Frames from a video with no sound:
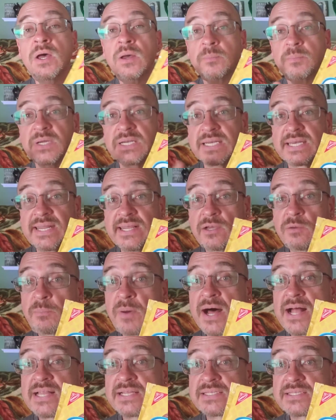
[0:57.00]
but
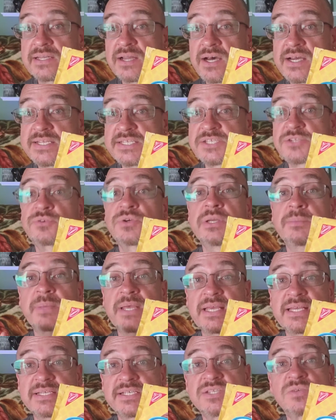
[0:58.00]
Neapolitan ice cream
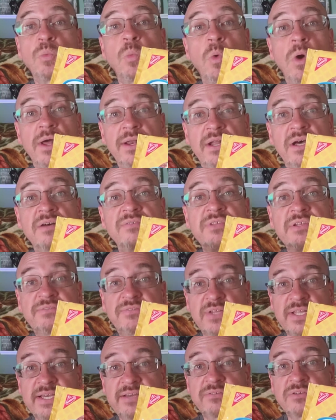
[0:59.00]
is one of the
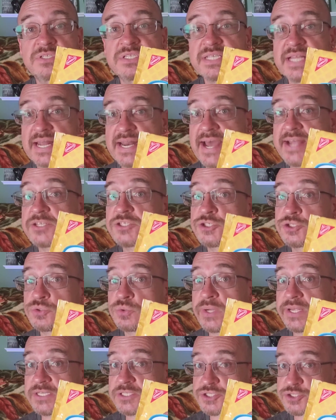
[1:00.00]
flavors that I
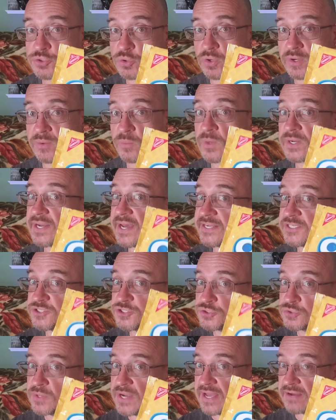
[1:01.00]
do enjoy when I
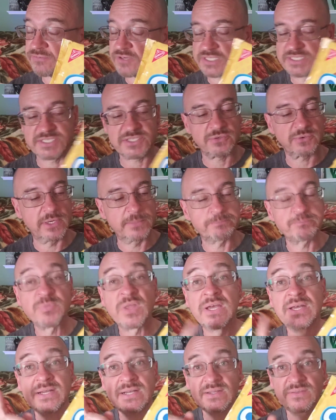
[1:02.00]
do have ice cream.
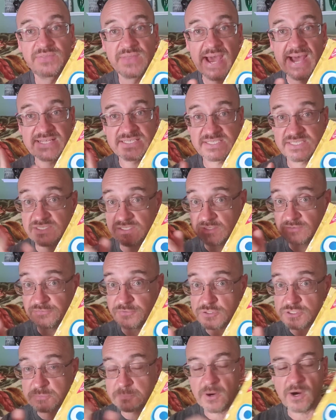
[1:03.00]
That's the
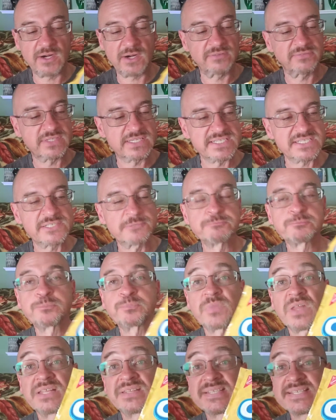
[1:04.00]
first of this.
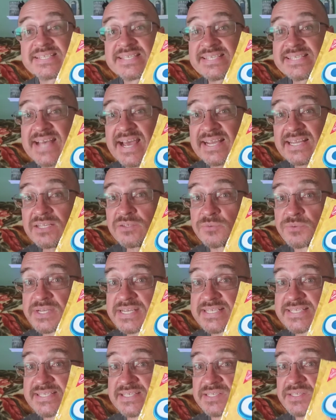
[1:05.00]
The second
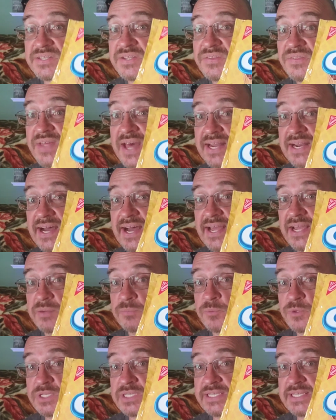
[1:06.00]
reason that I
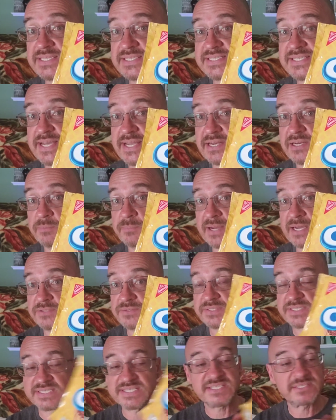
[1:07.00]
am really excited
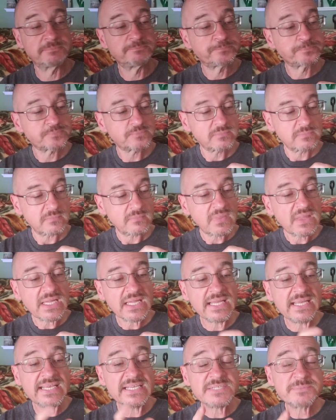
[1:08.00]
about this
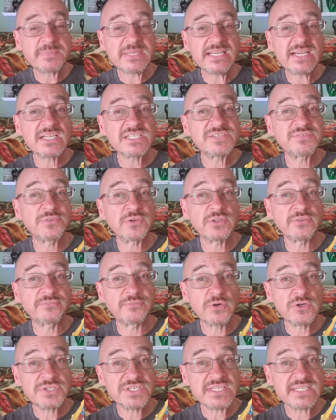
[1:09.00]
is because for the
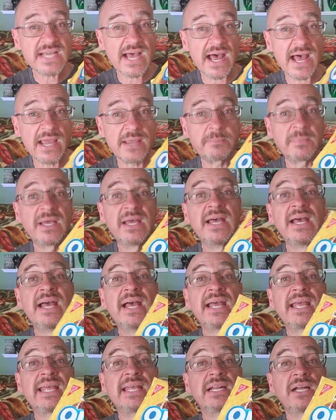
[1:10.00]
first time
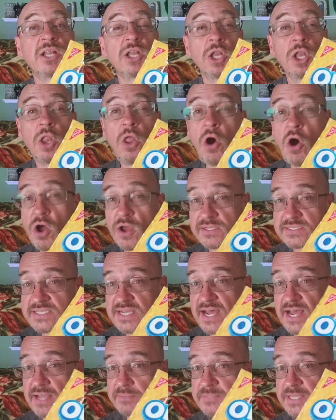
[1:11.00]
in a long
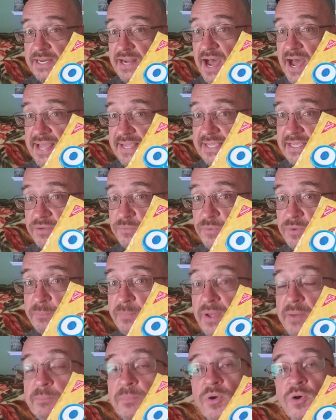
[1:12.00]
time that I can
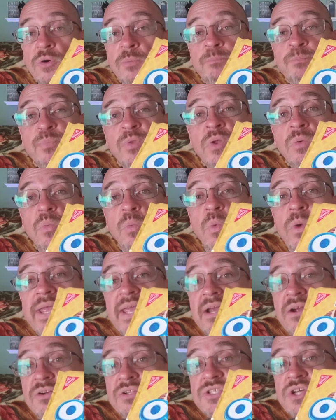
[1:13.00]
remember,
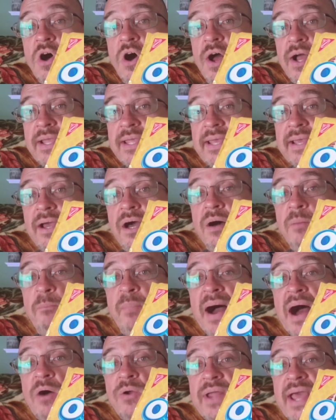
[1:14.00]
we are talking
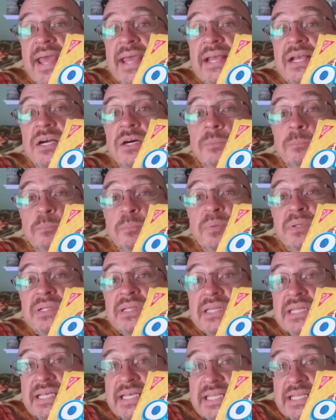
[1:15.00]
about a
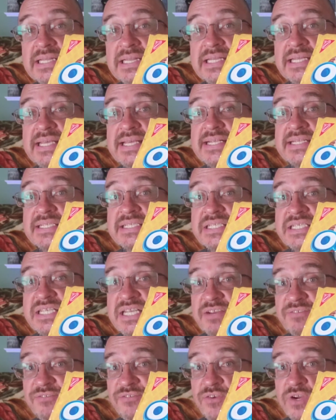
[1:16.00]
completely
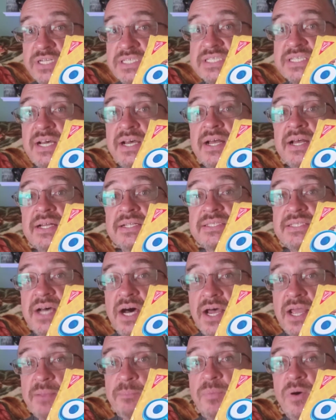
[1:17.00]
different
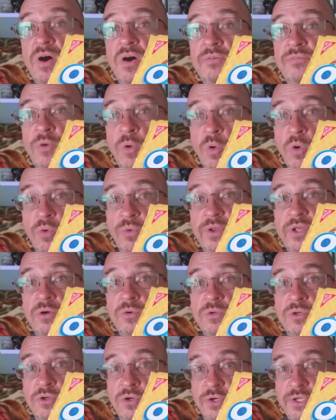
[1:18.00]
type of
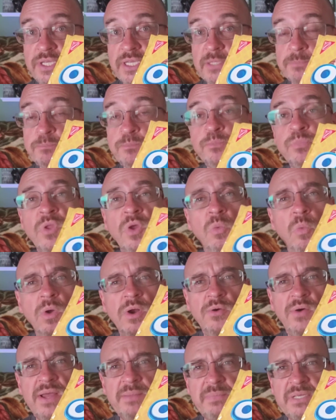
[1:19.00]
Oreo cookie. What
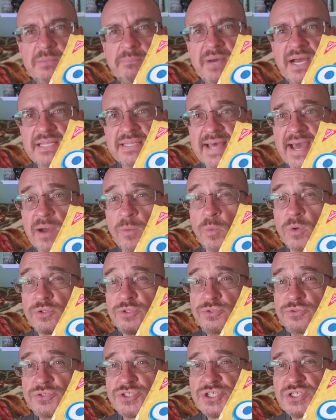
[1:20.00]
do I mean by that? Well,
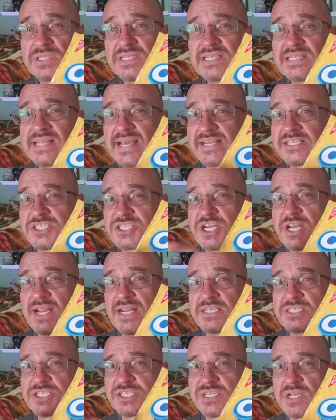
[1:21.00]
usually they
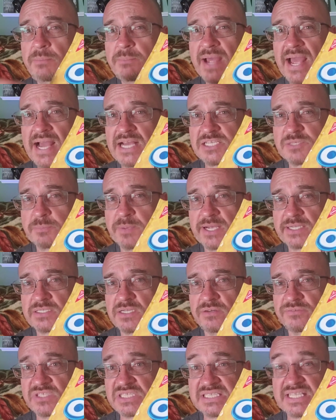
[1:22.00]
change some aspect
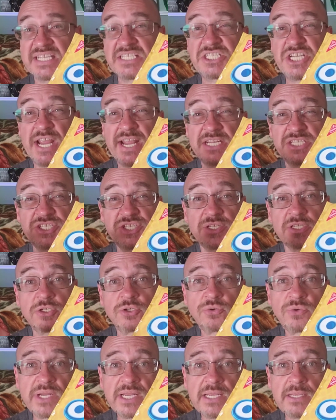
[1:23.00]
of it. They change the
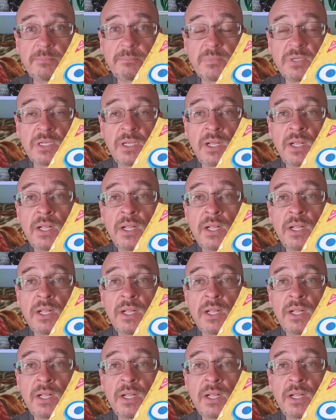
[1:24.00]
cream.